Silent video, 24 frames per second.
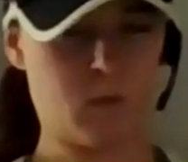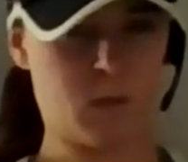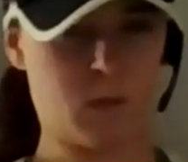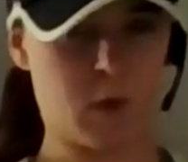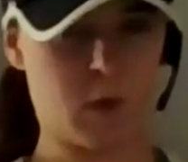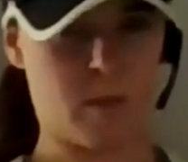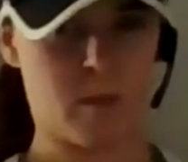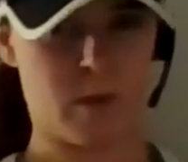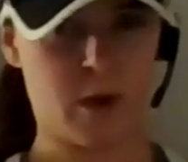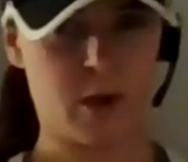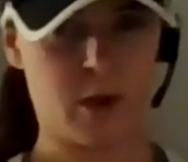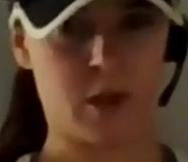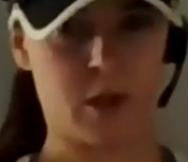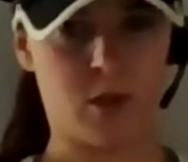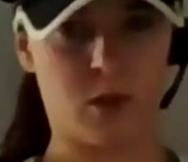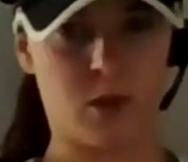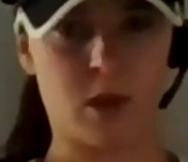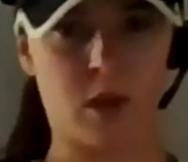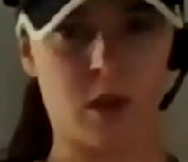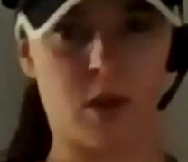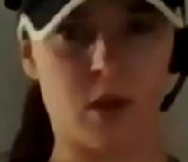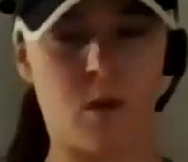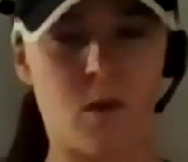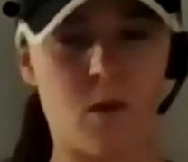Remember, don't
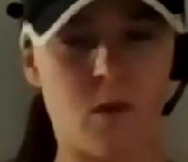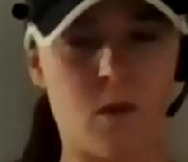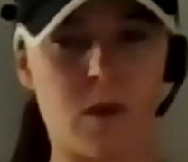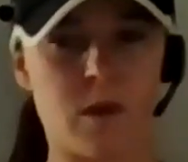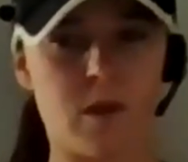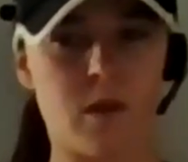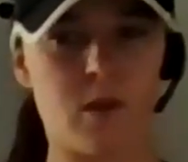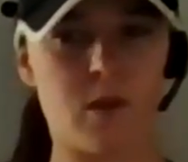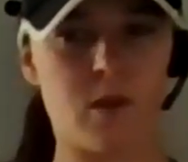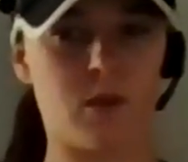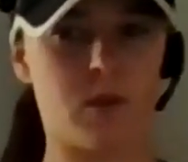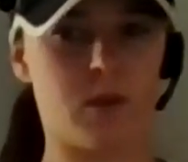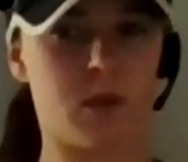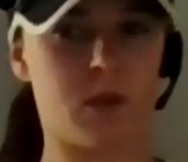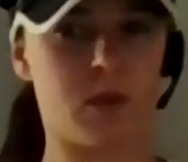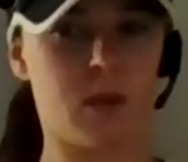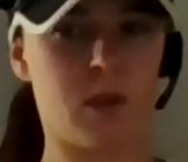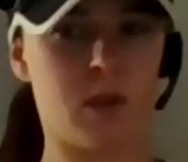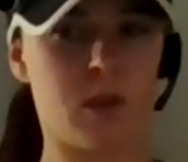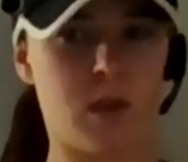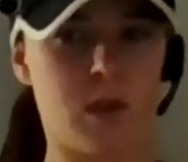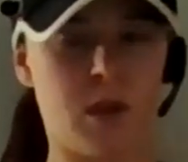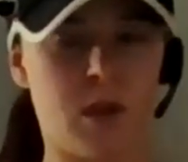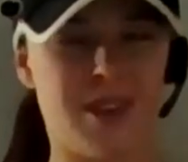ignore those
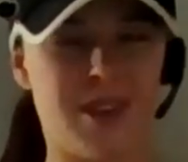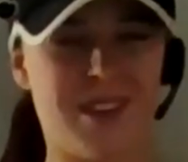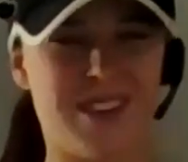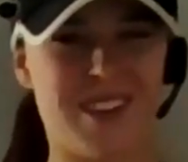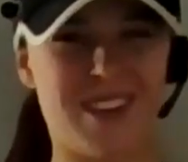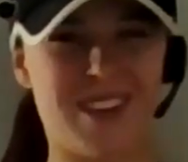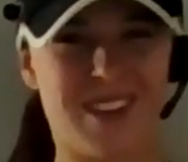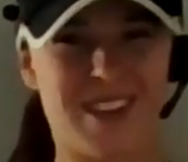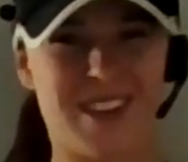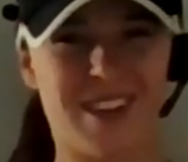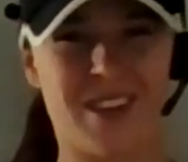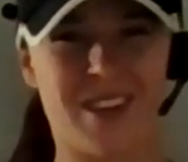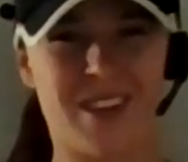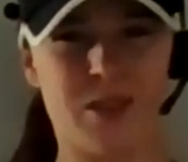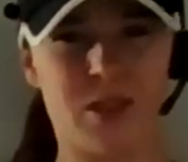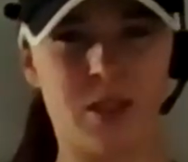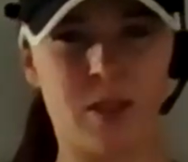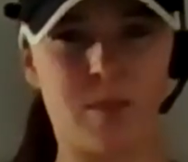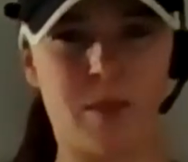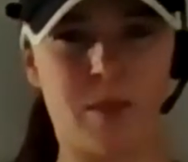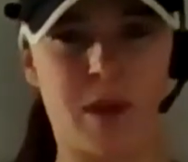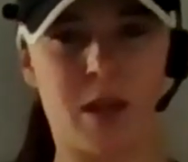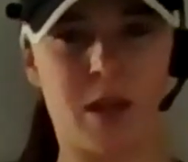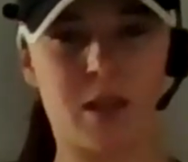tender
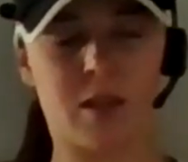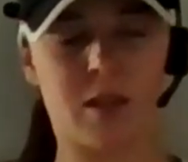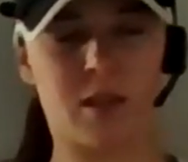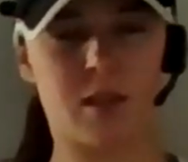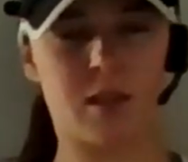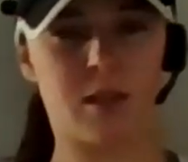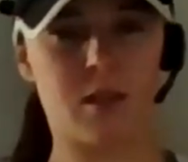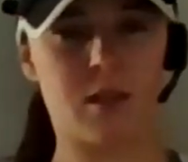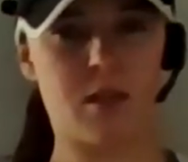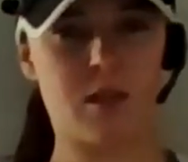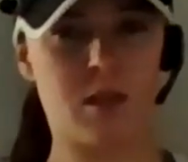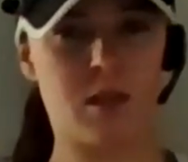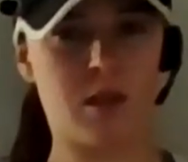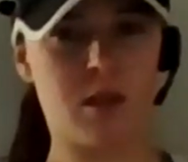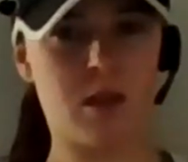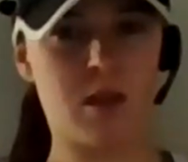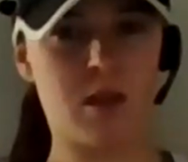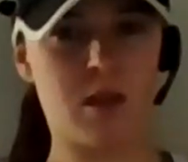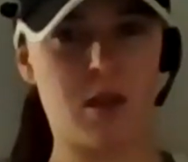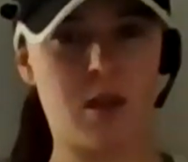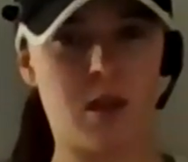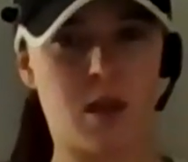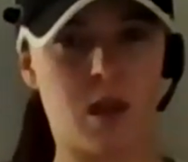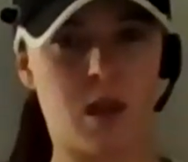spots.
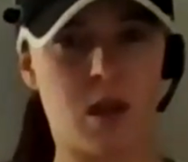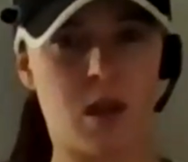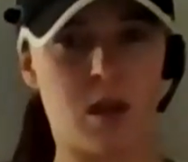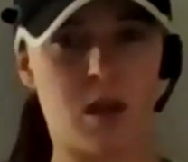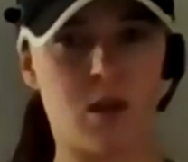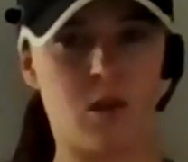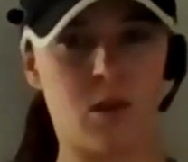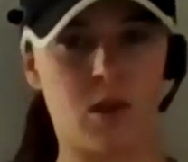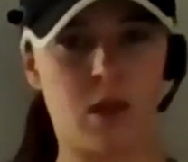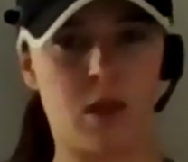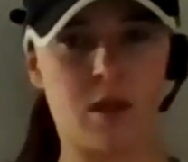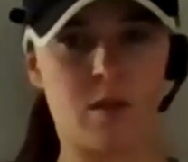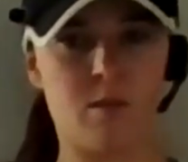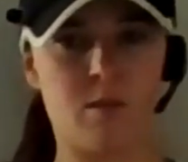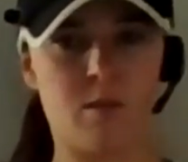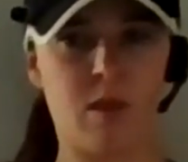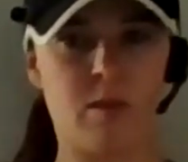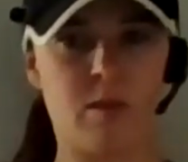I know they can be